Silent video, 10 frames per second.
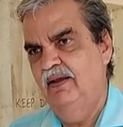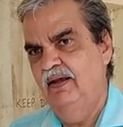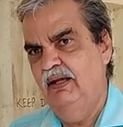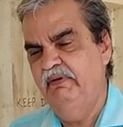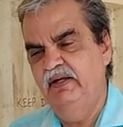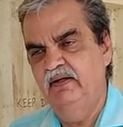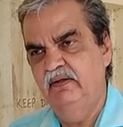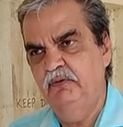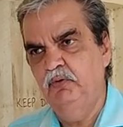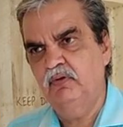I mean,
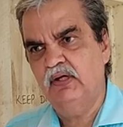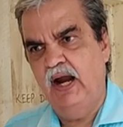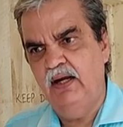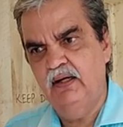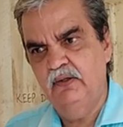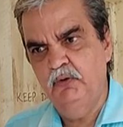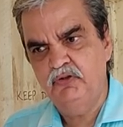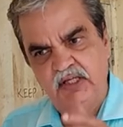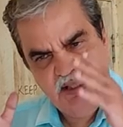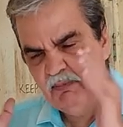you
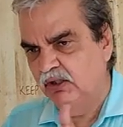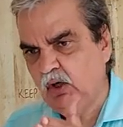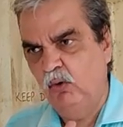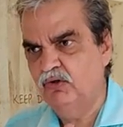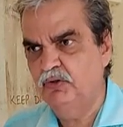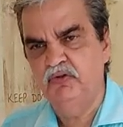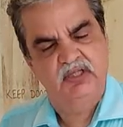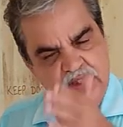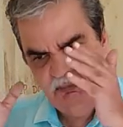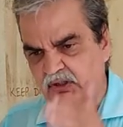see them on the roads, you see
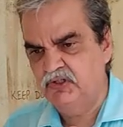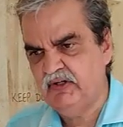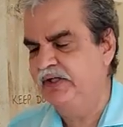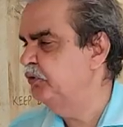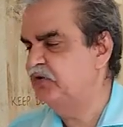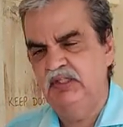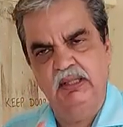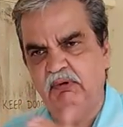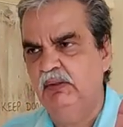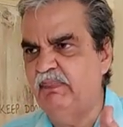them on the streets, you see them
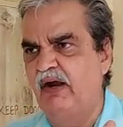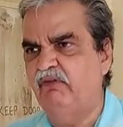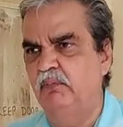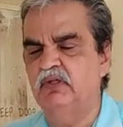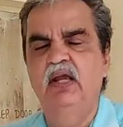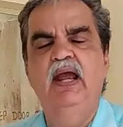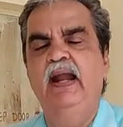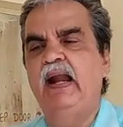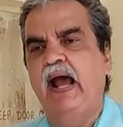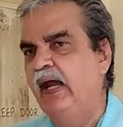on the platforms,
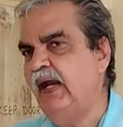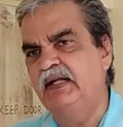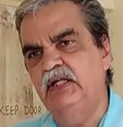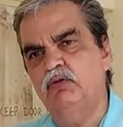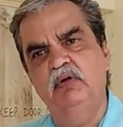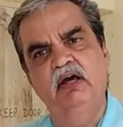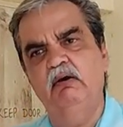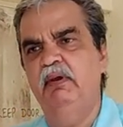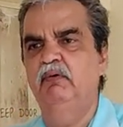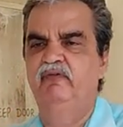and I at least would never
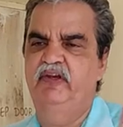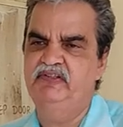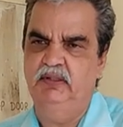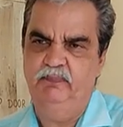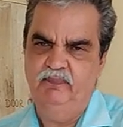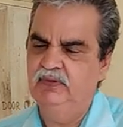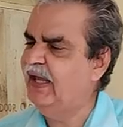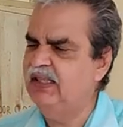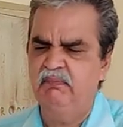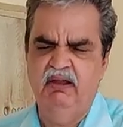be able to face them.
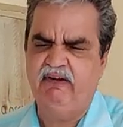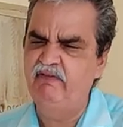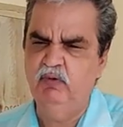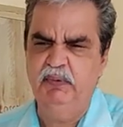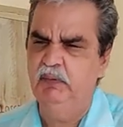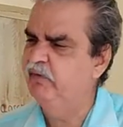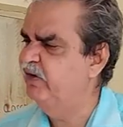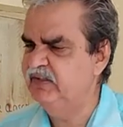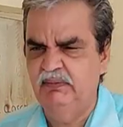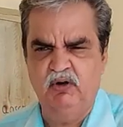Neither my wife would be able to
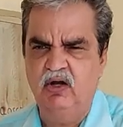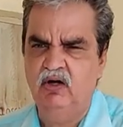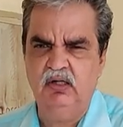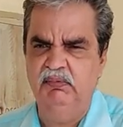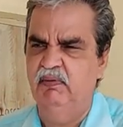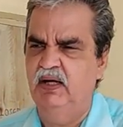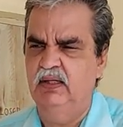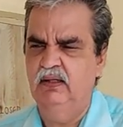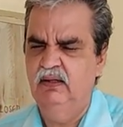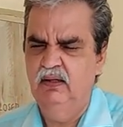face them, nor Dr. Bhimani.
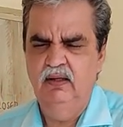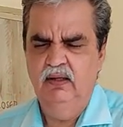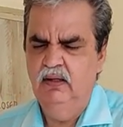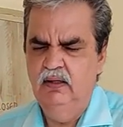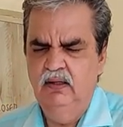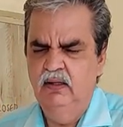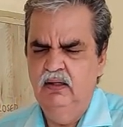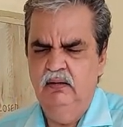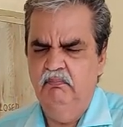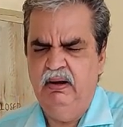
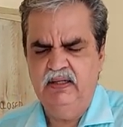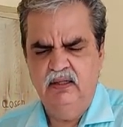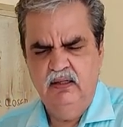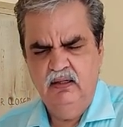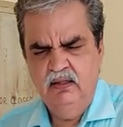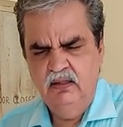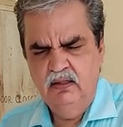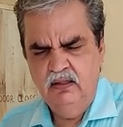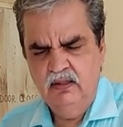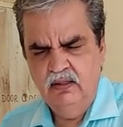But
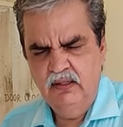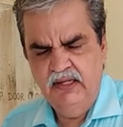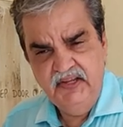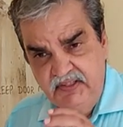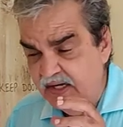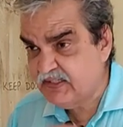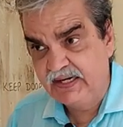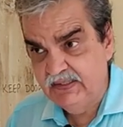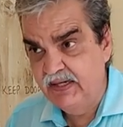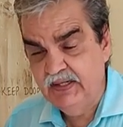easier
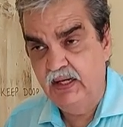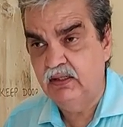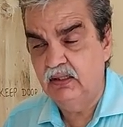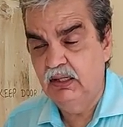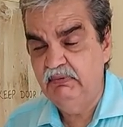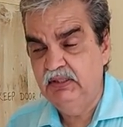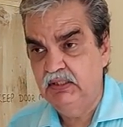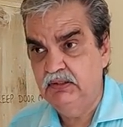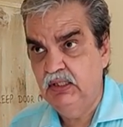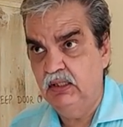said than done. I mean,
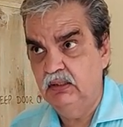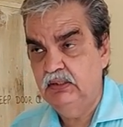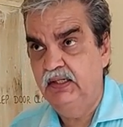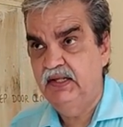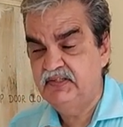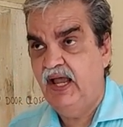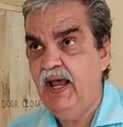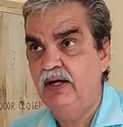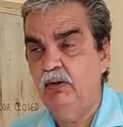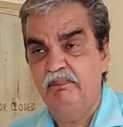the
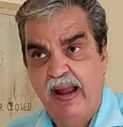desire to